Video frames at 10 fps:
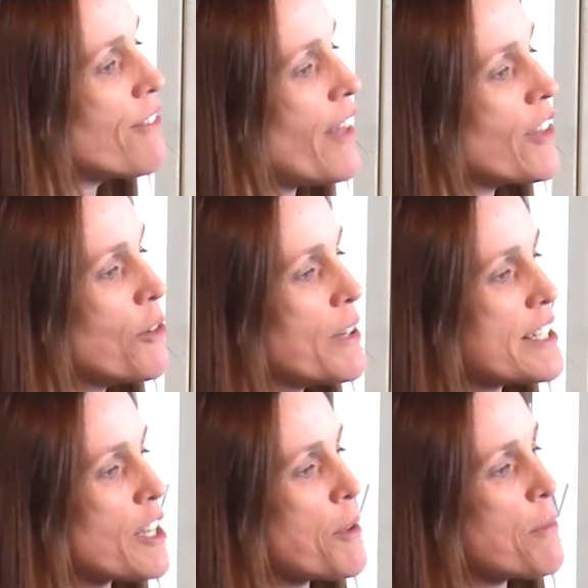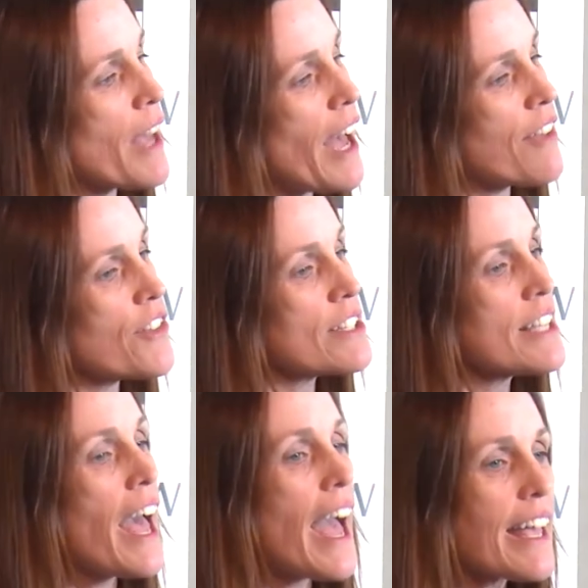around the UNSW behaviours,
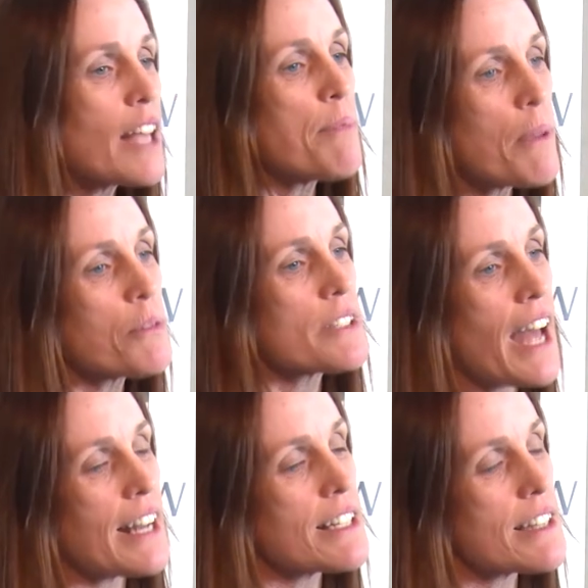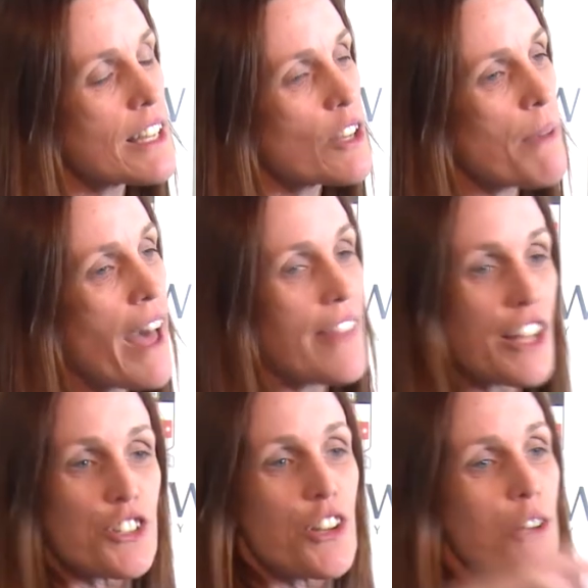and get people starting to think about
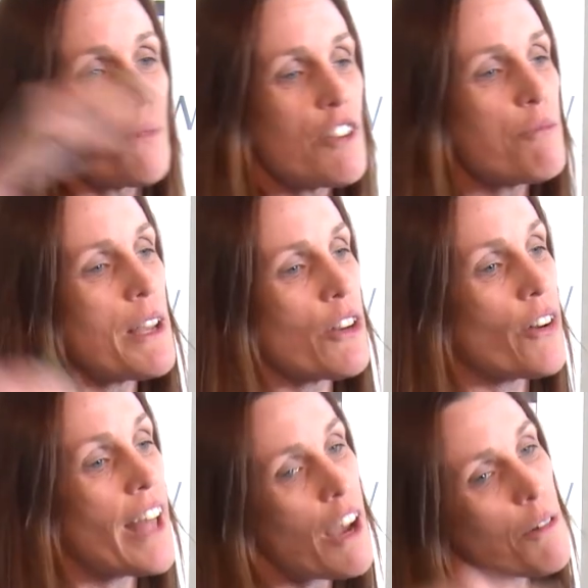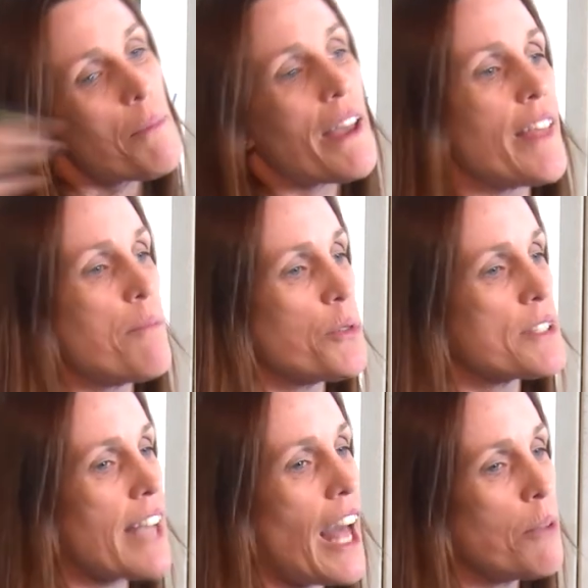that journey we've been on? How can we make that more
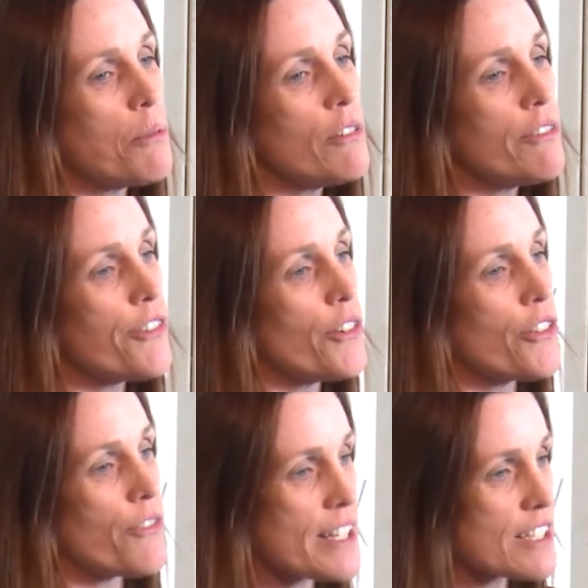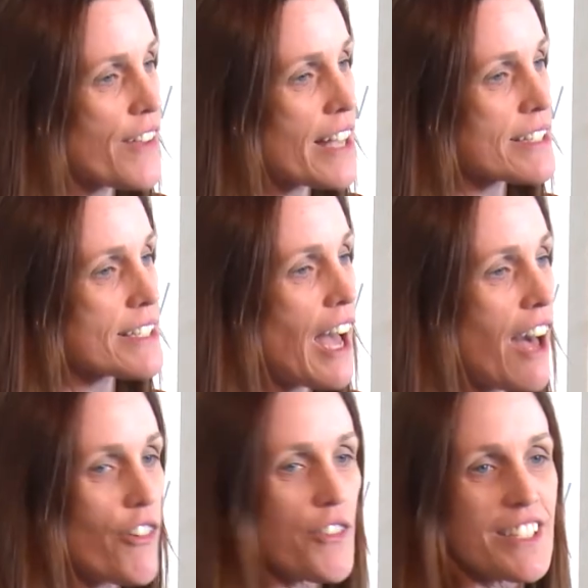scalable for the rest of our
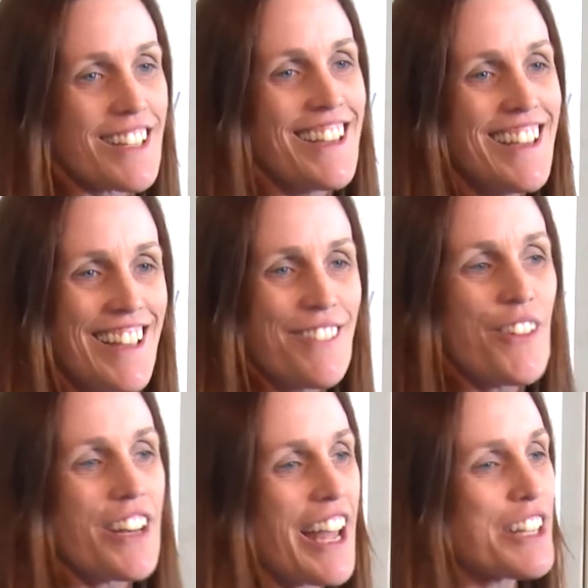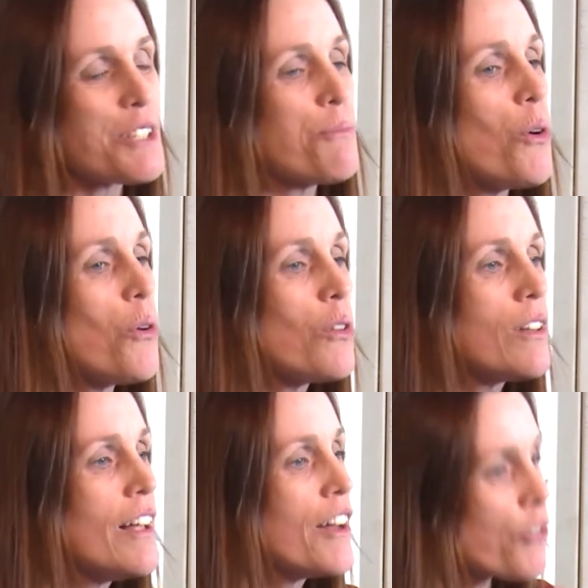staff? Obviously, we've only had a
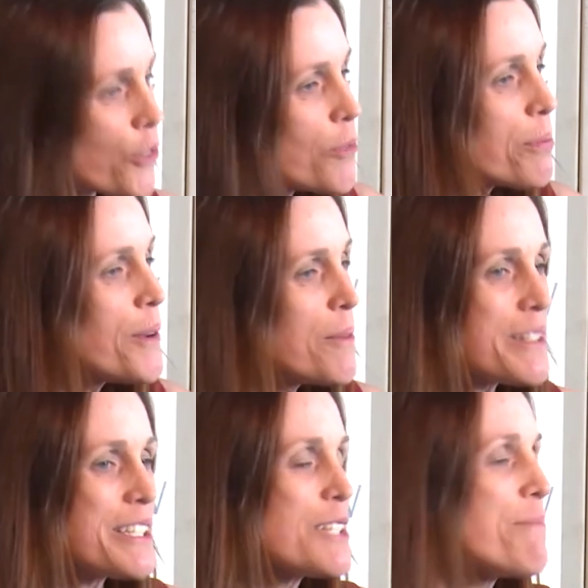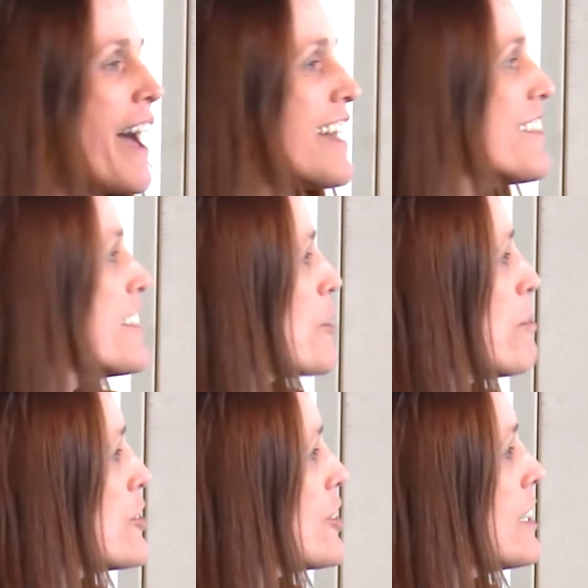small group participate in this
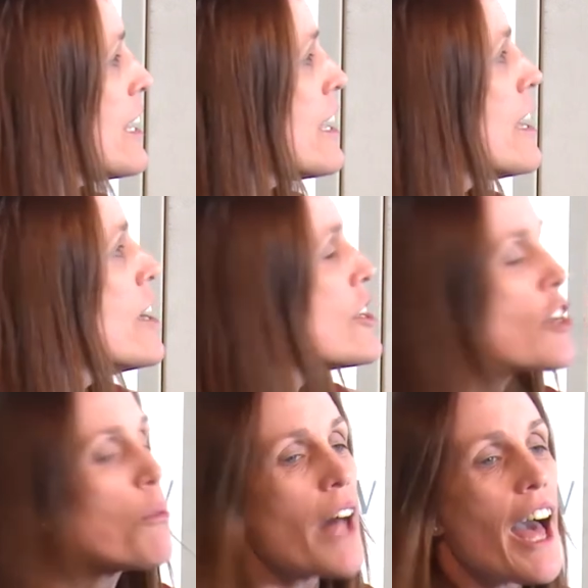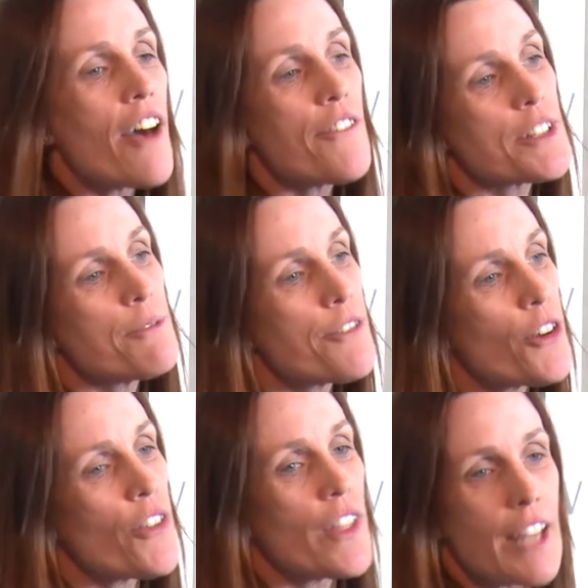opportunity. So we'll have some
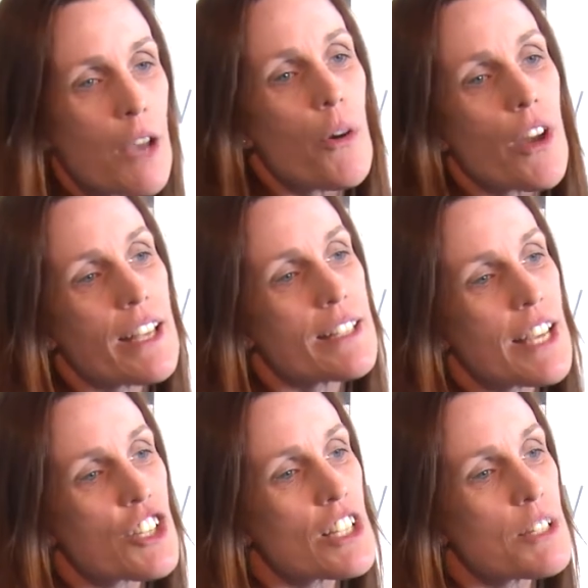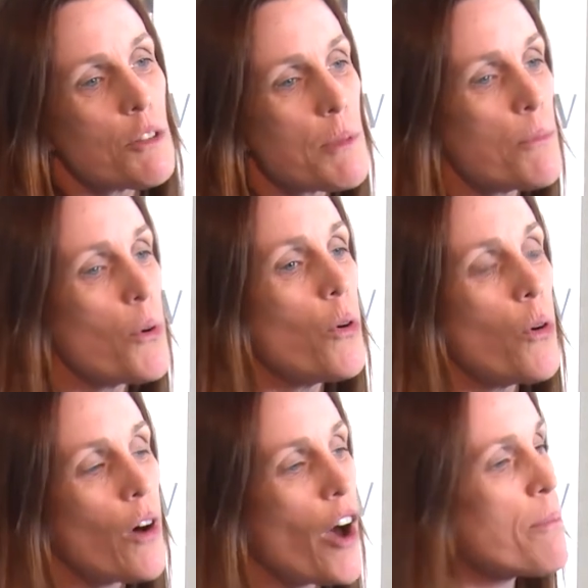further networking sessions. It'll be
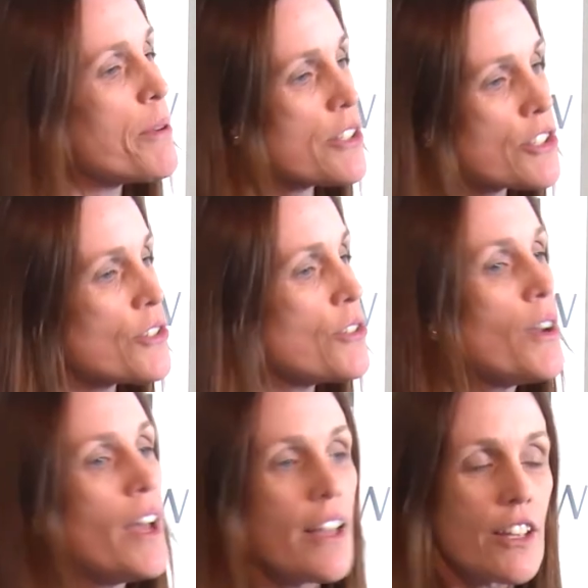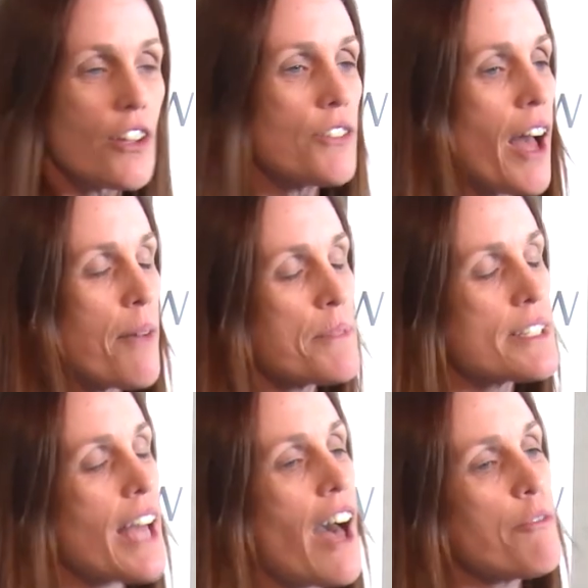more open to, you know,
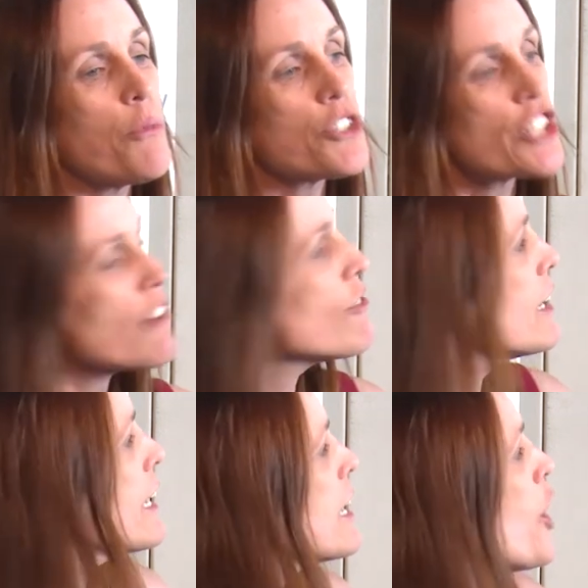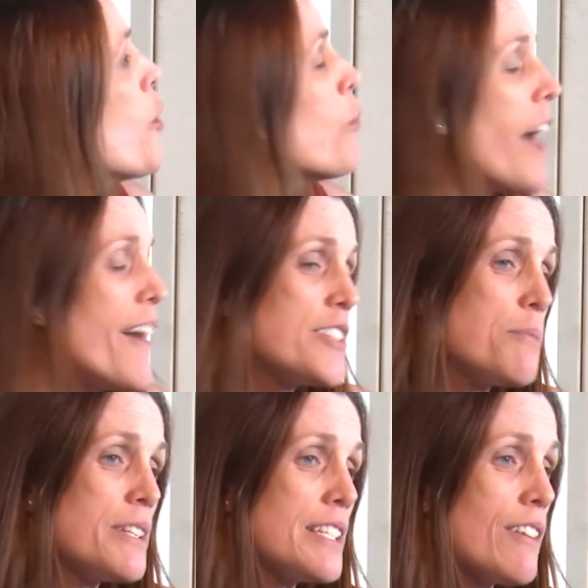staff more generally. We'll have
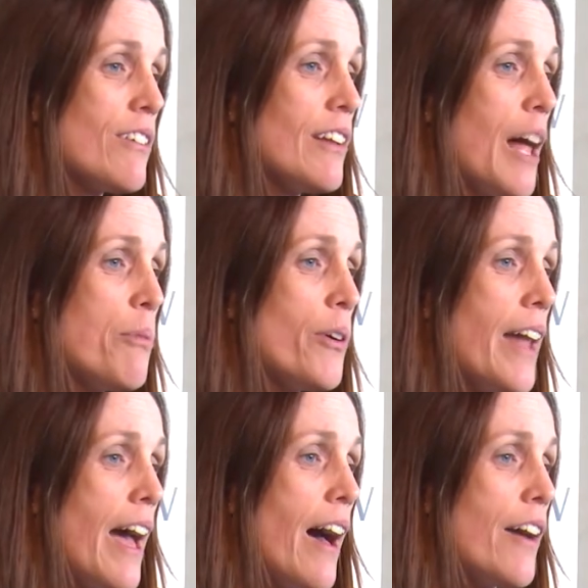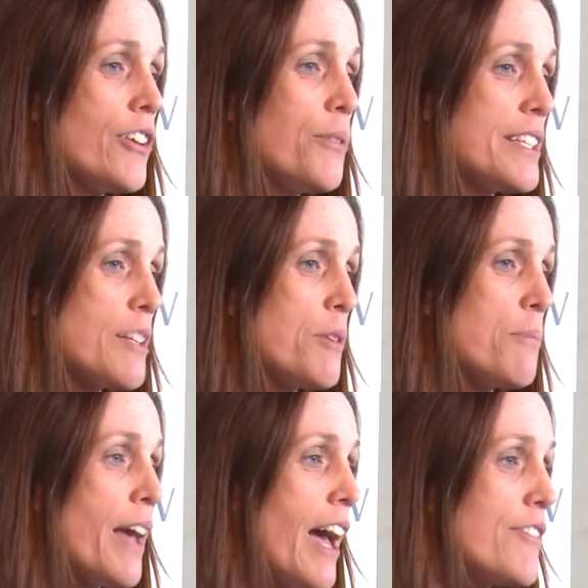some material up on our UNSW
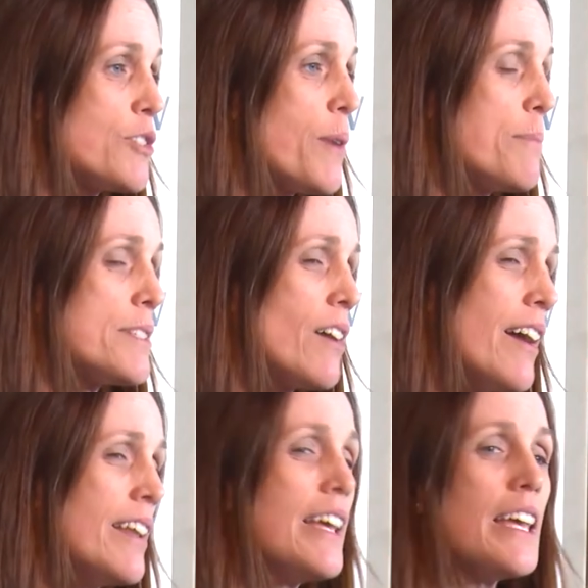Behaviours website.